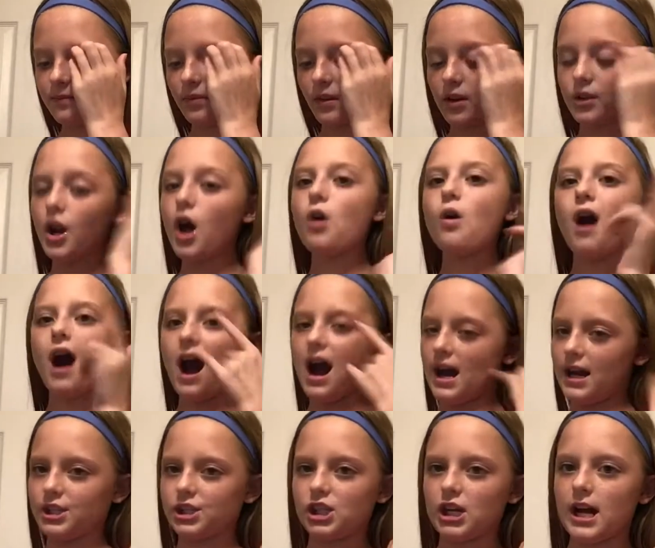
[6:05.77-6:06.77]
No
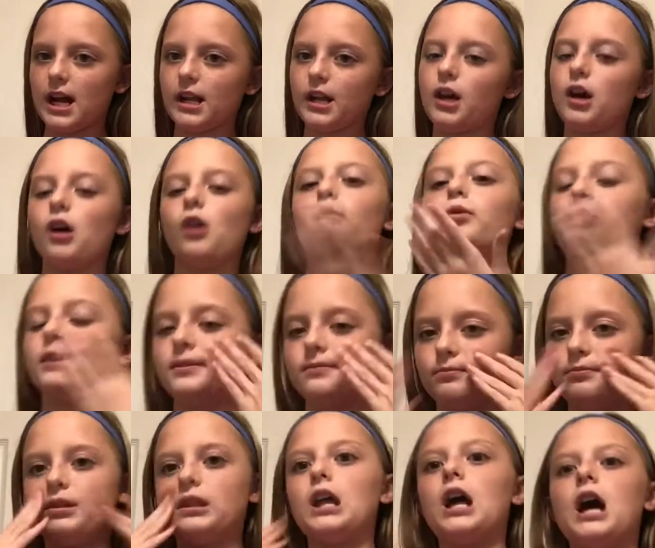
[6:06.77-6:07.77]
eyeshadow and
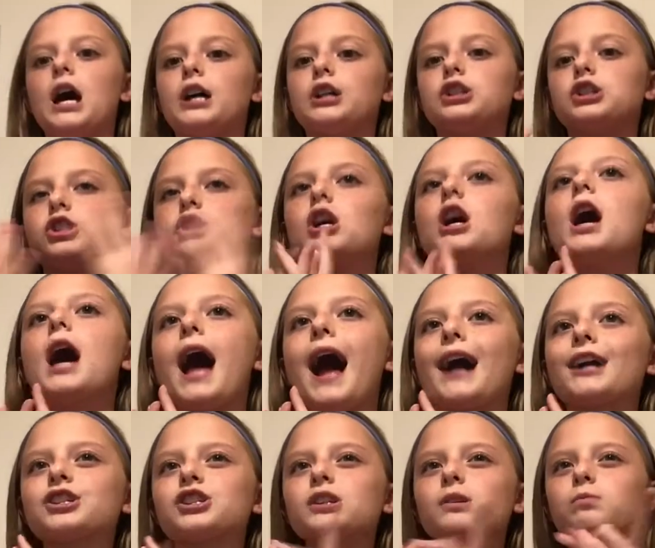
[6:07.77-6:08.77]
blush.
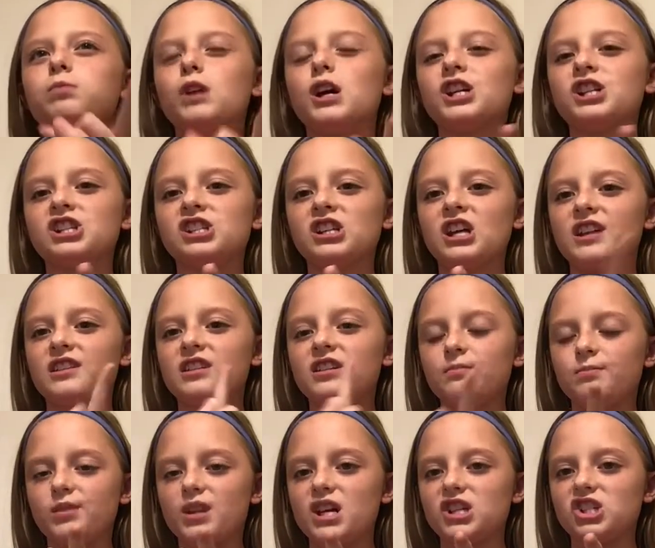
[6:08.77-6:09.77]
Actually, blush, I
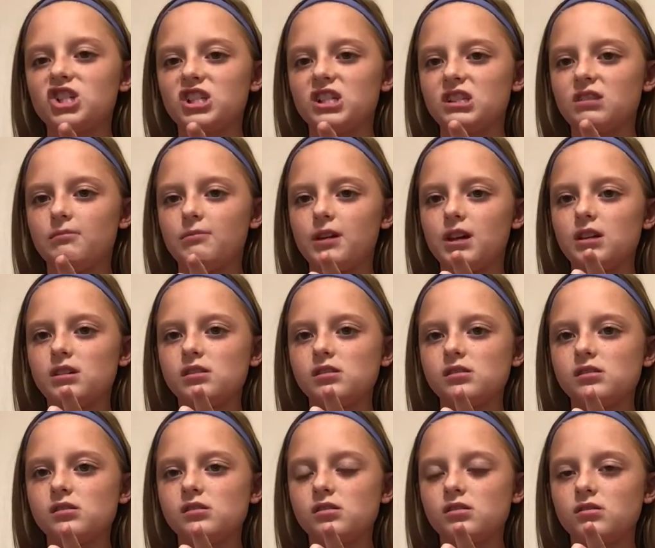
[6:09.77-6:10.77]
think blush is the
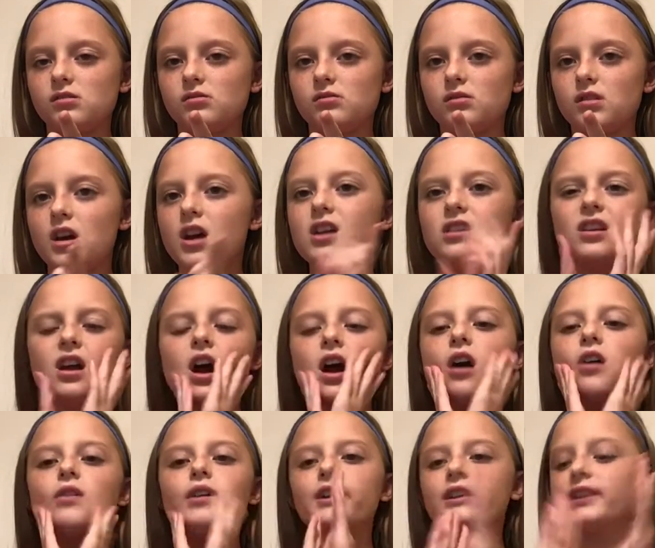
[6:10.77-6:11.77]
base too.
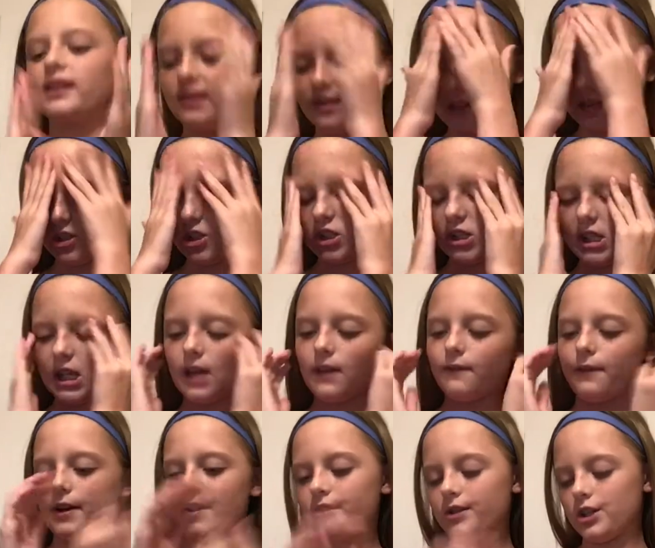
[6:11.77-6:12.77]
No, it's just like
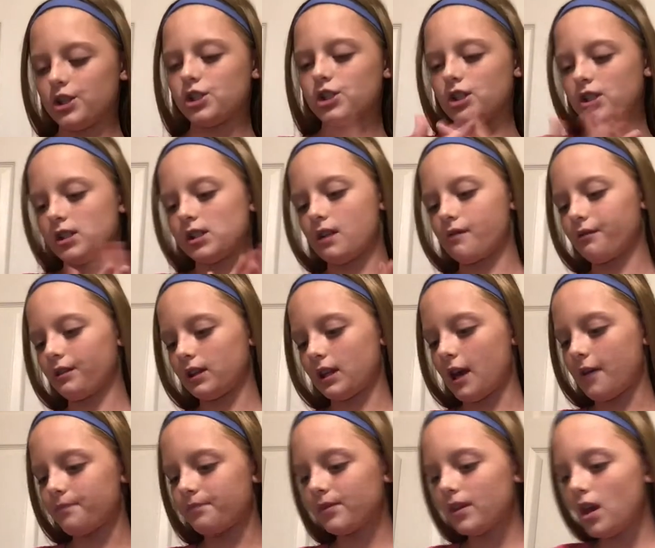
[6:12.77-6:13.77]
foundation and stuff like
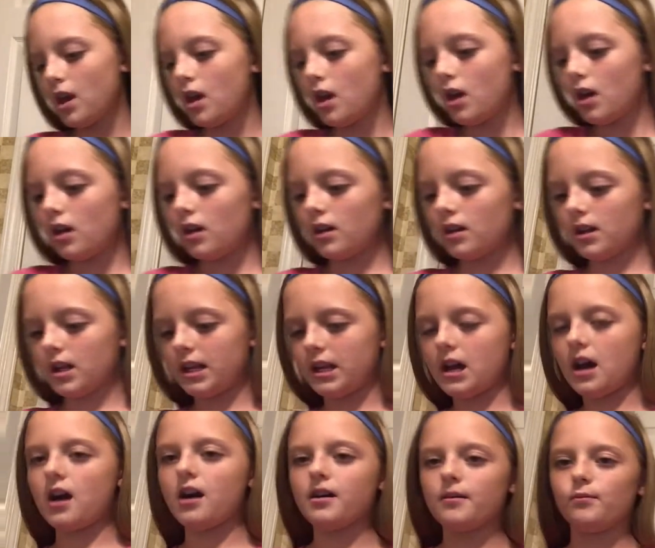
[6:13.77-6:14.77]
that. And
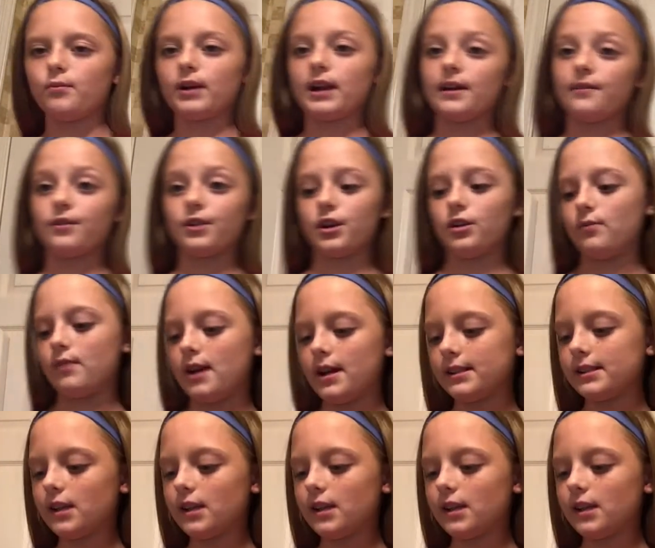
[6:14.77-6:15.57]
whatever you want.